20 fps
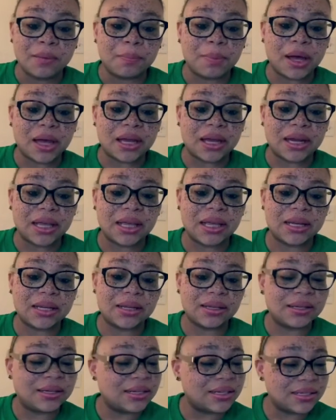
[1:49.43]
But
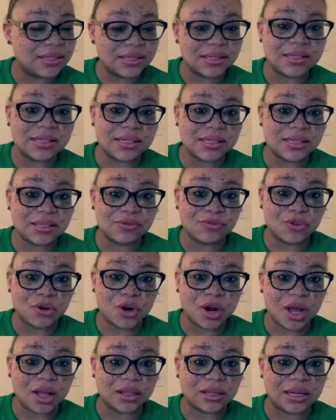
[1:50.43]
it is the season
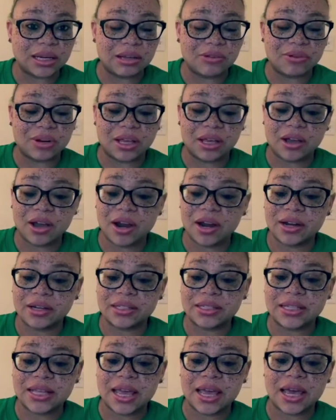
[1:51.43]
for holiday greeting
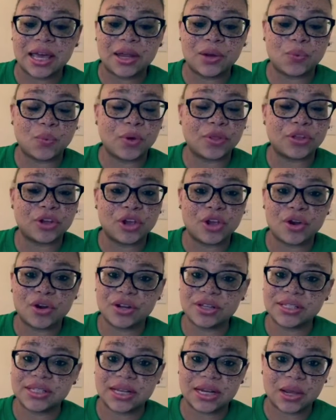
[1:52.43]
cards, and whether
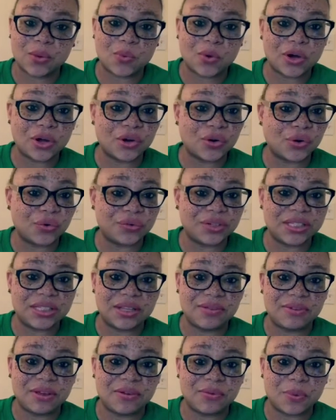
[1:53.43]
you're sending one or
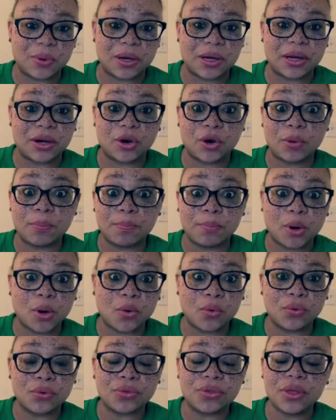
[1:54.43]
receiving one or
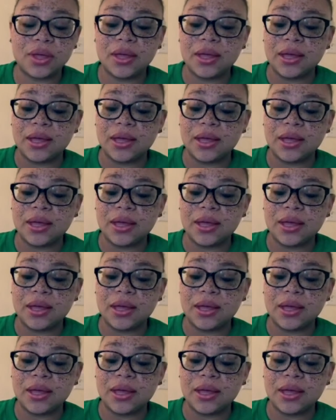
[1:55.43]
both,